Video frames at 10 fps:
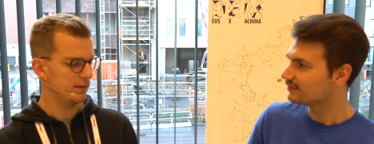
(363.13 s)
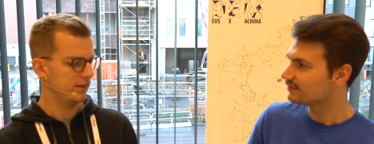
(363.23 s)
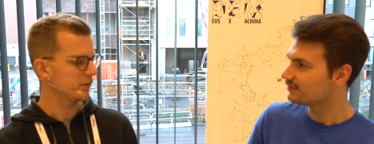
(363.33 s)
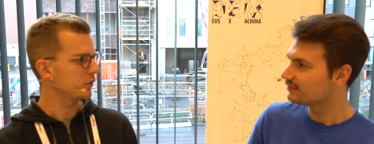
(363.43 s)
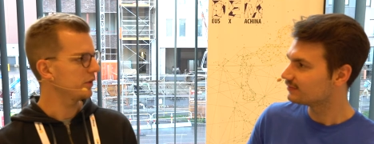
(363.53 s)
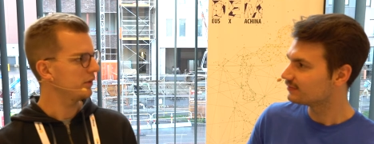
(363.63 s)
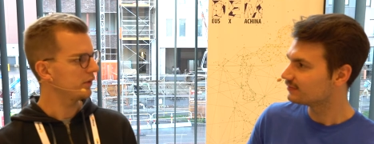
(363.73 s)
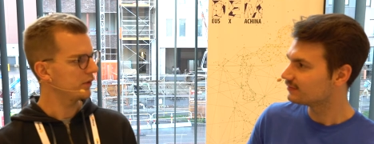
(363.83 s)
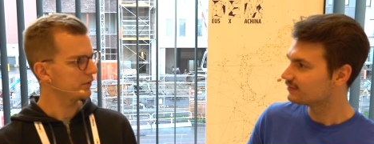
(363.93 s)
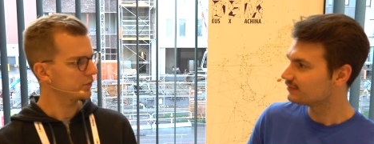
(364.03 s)
Speaker 1: Destroy All
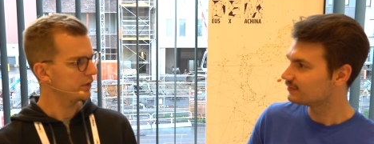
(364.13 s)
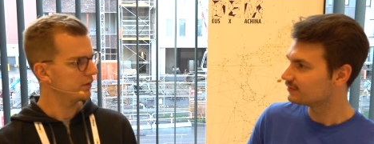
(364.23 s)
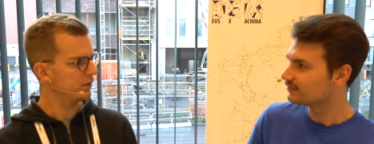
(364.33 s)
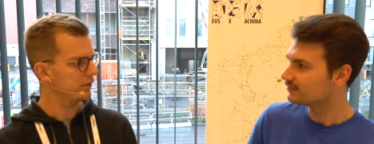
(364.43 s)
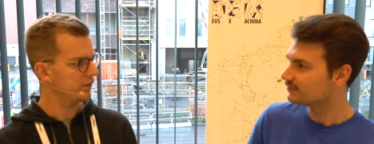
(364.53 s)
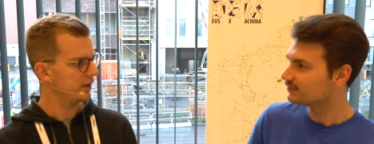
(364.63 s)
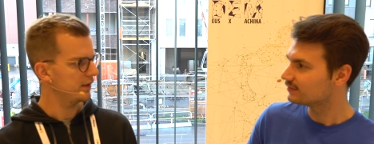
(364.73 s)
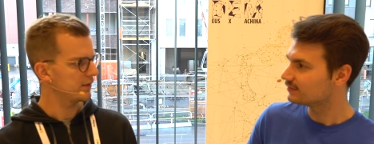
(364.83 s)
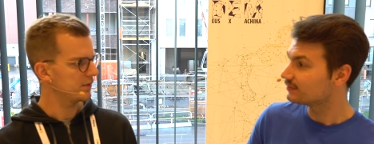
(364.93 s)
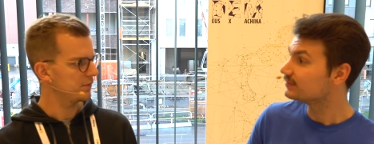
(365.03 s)
Software
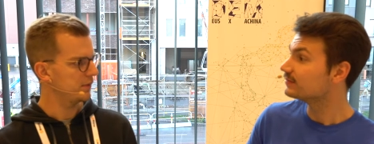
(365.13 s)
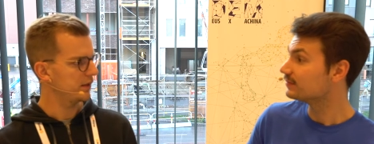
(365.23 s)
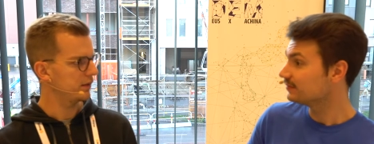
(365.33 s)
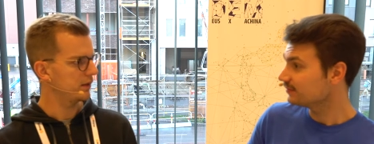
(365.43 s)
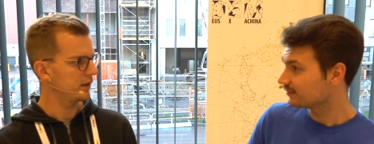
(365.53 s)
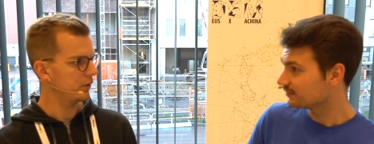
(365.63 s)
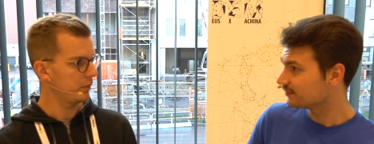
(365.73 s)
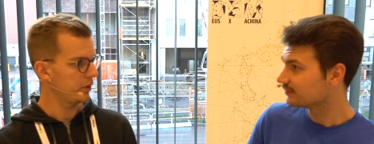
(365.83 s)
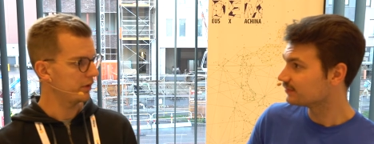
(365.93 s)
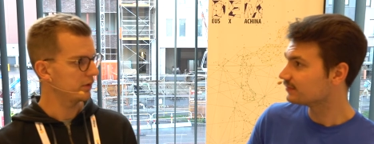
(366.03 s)
screencasts by mm -hmm. Gary
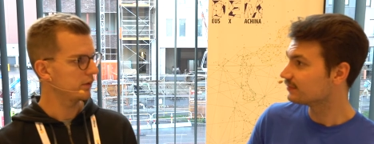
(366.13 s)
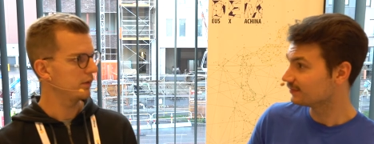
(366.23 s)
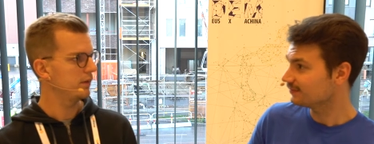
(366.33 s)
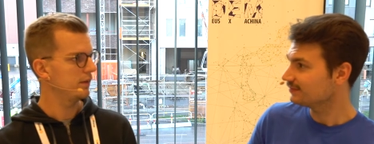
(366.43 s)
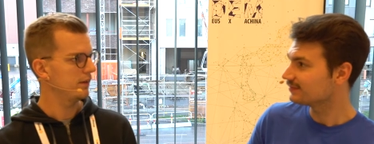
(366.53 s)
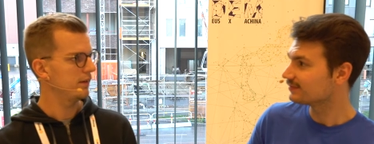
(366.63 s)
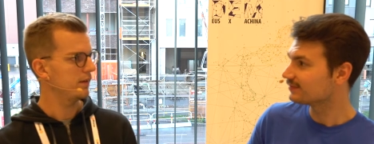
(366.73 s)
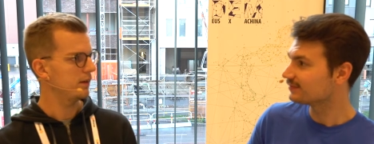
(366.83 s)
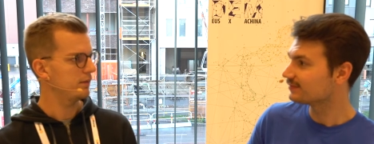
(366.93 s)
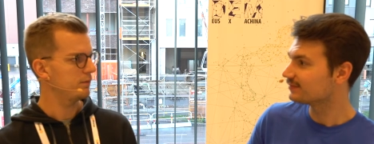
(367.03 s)
Bernhardt. Mm -hmm.
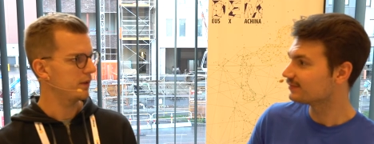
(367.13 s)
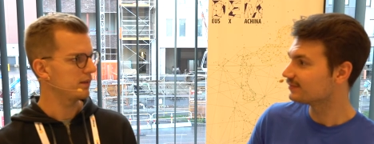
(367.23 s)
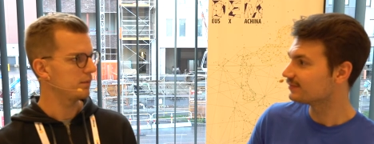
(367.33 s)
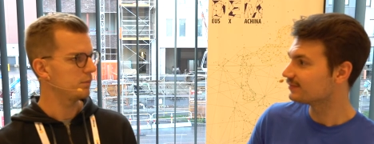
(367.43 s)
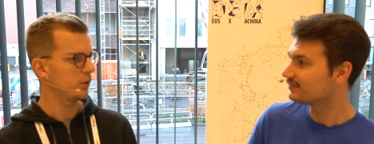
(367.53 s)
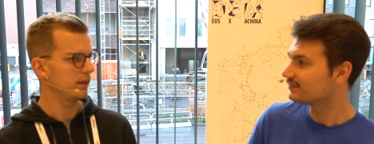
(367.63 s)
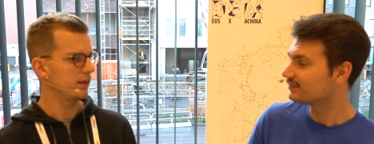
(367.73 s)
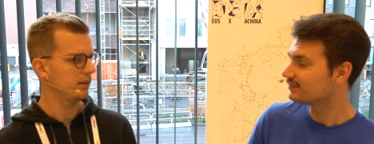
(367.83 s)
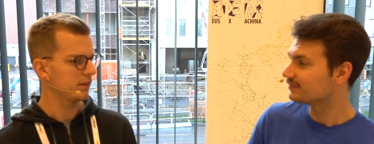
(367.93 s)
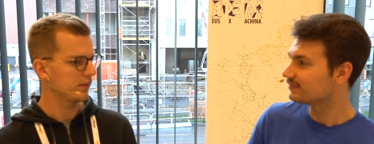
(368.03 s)
I find them
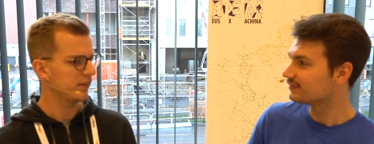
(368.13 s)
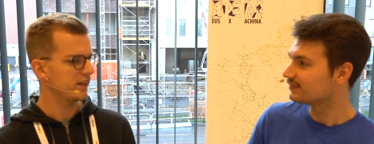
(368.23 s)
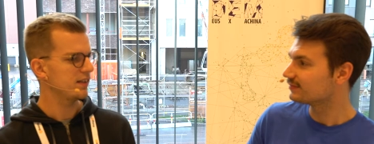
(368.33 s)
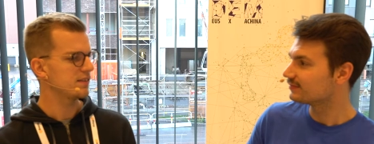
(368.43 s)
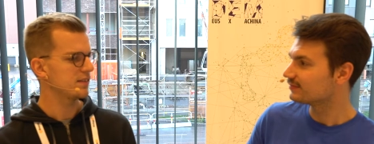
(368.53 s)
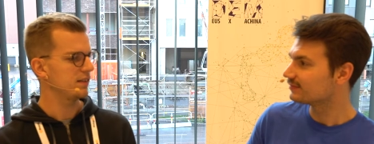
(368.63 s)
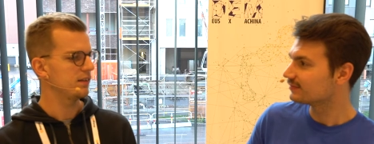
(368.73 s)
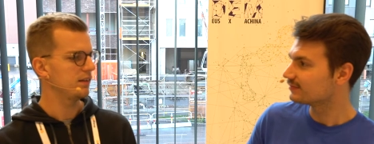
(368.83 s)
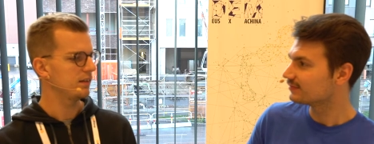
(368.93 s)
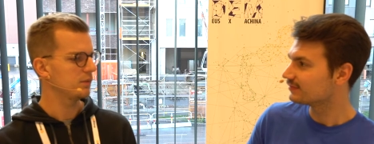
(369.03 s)
really concise
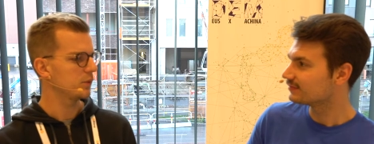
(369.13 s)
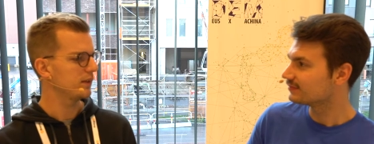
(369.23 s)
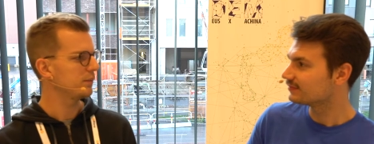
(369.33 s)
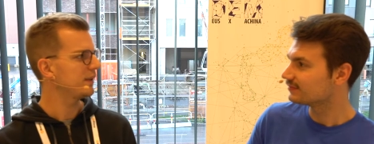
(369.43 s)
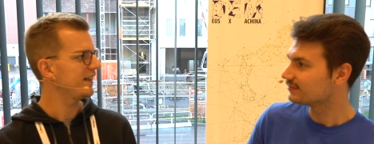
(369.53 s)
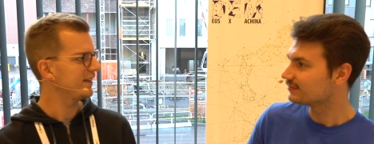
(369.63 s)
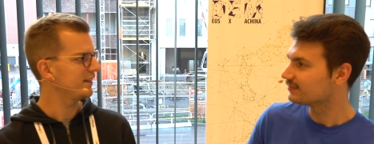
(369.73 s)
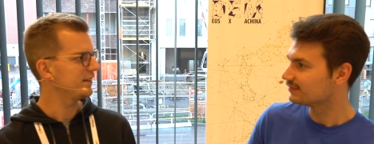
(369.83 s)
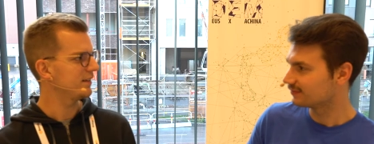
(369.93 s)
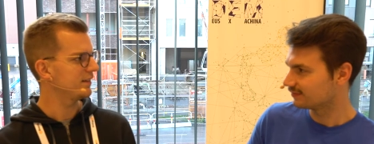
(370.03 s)
and, and, well
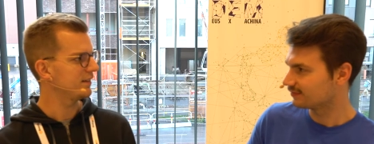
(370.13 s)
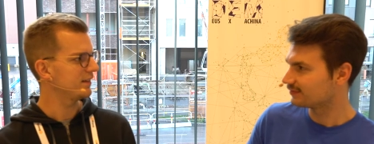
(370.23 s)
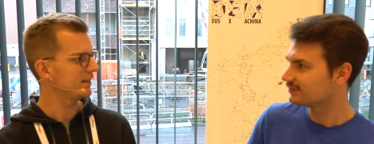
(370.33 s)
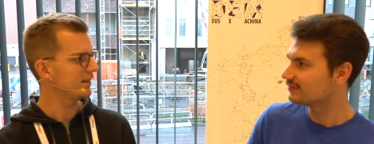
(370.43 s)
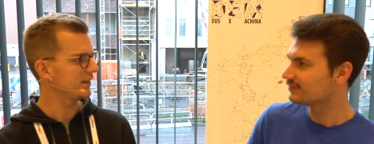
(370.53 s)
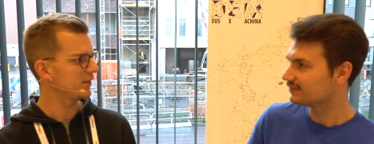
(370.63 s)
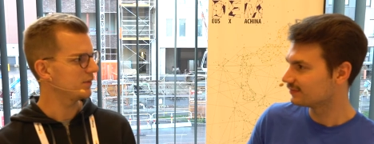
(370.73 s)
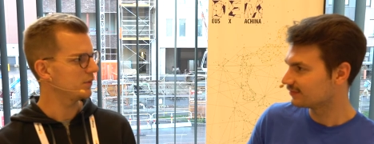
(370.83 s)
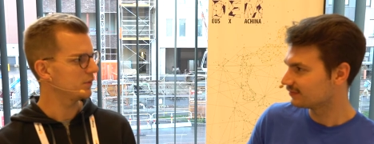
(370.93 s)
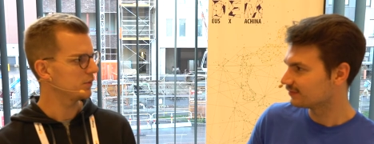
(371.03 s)
planned and, and nice
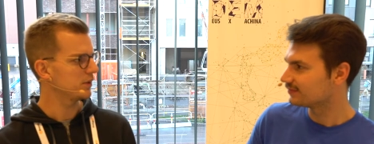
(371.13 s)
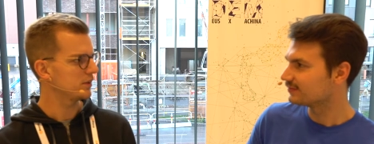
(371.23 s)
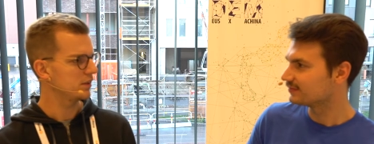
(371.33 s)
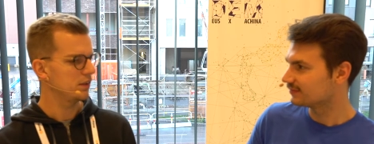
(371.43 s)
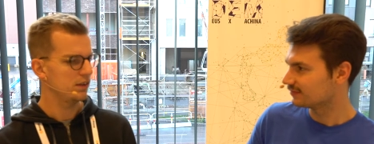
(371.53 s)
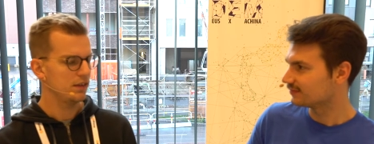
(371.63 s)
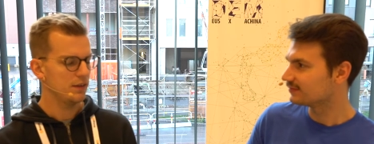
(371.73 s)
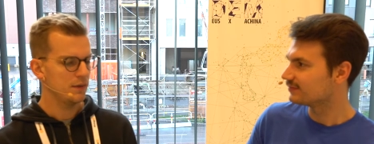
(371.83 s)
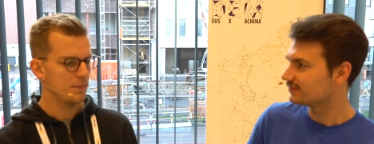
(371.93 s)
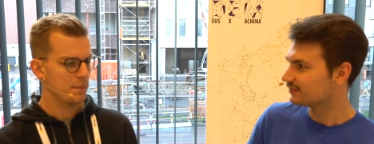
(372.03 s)
to, to watch.
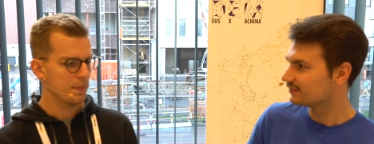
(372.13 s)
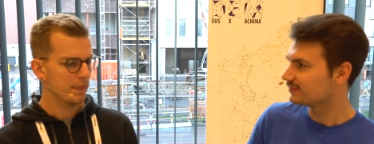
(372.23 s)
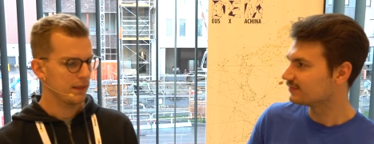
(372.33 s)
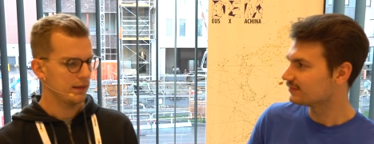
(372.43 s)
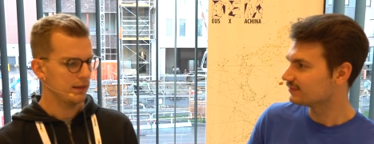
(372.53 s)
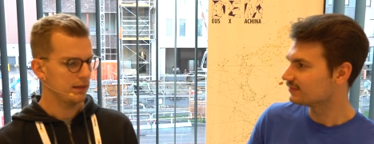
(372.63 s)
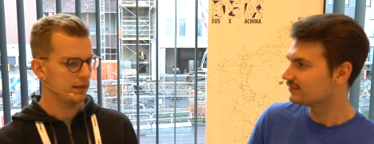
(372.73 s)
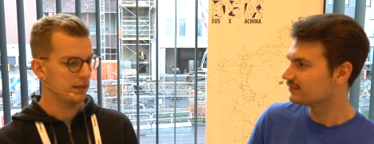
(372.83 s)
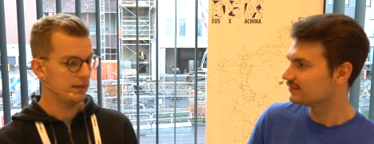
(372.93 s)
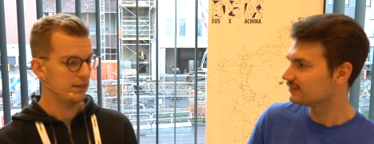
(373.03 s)
Uh,
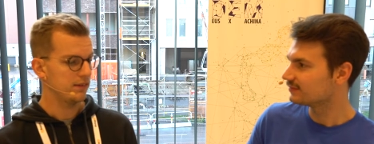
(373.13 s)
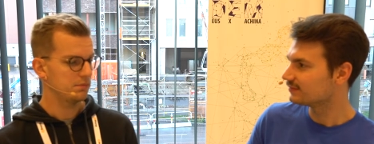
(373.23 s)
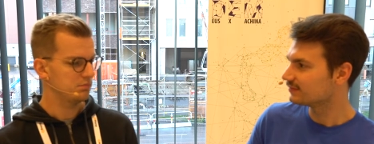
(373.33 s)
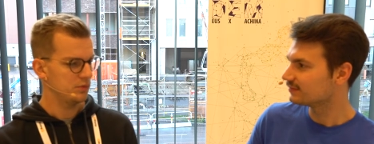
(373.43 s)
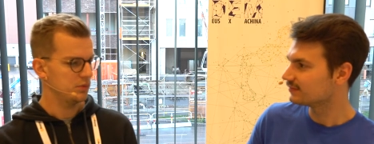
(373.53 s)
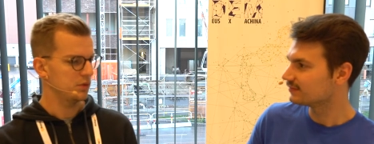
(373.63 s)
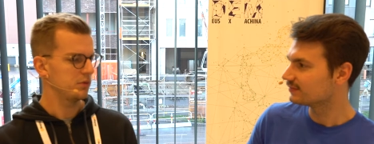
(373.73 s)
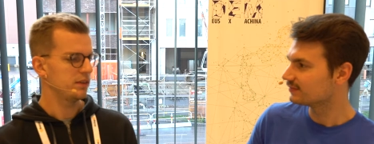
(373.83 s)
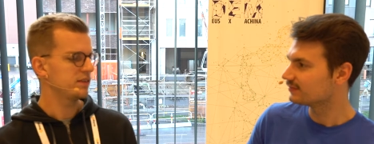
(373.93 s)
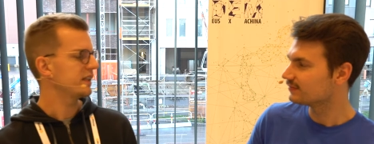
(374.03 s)
and his, you
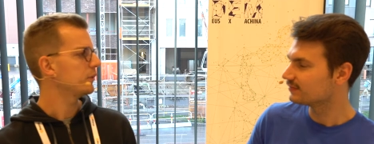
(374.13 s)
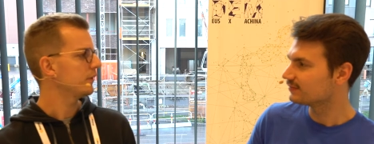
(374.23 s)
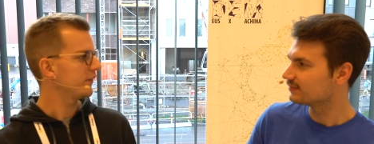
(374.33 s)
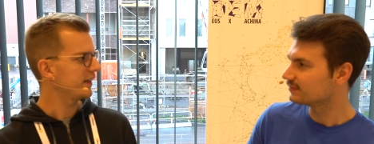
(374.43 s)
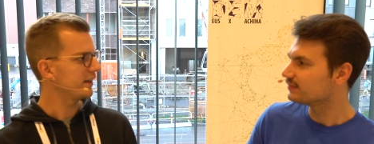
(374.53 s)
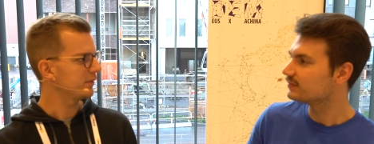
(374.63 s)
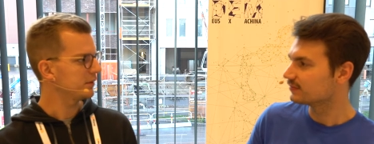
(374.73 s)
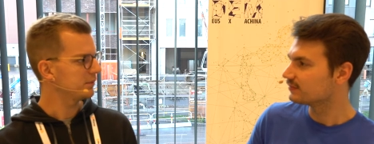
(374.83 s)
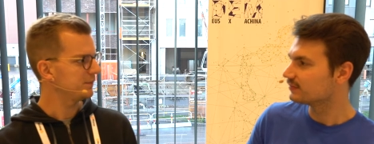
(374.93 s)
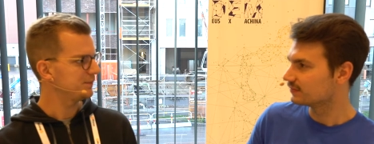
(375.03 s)
know, the general style of
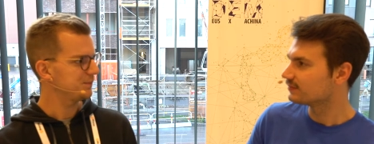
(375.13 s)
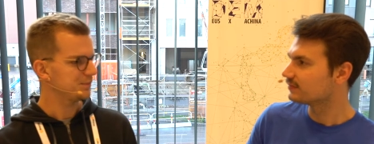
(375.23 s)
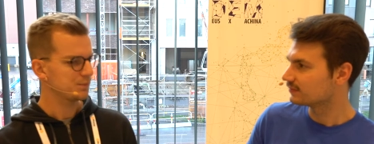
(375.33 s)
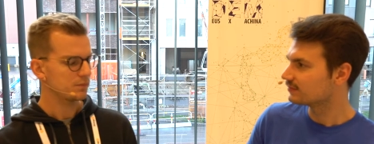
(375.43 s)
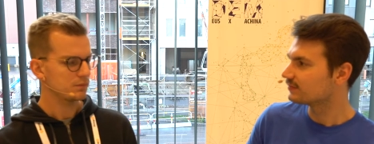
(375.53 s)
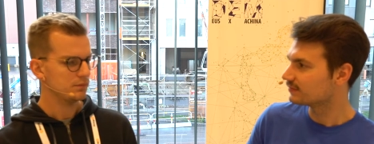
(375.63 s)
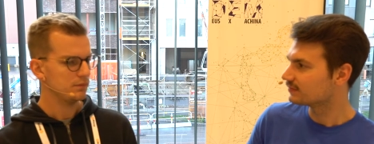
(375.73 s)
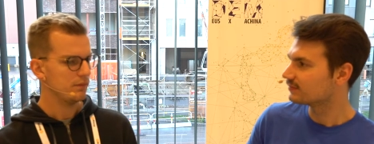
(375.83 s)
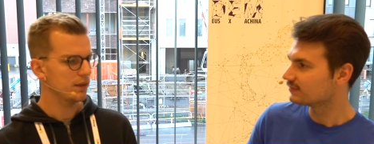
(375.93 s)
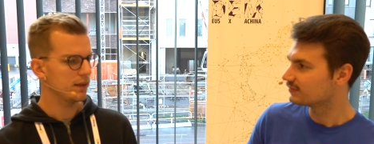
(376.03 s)
them.
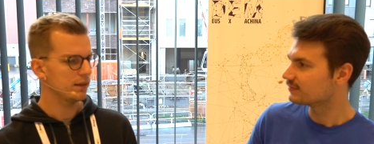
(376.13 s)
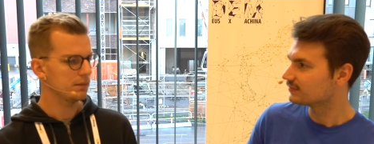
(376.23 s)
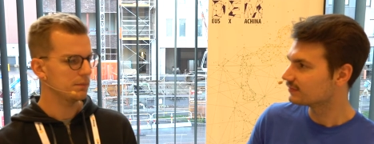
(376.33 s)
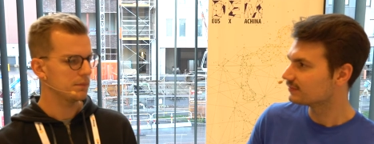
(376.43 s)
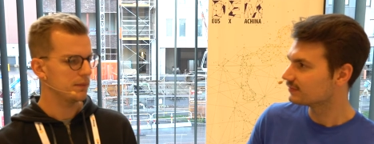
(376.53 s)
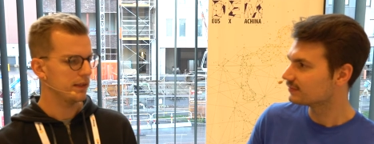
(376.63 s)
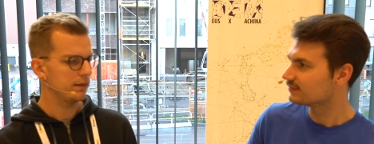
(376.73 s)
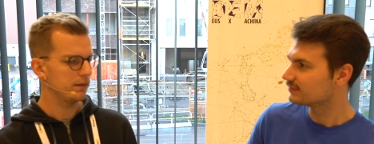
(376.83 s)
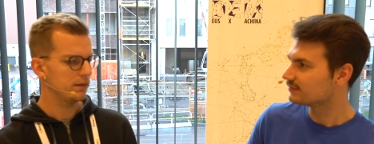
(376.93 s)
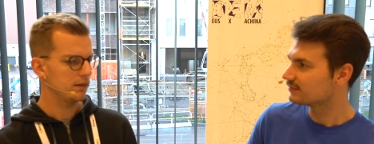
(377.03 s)
Uh, and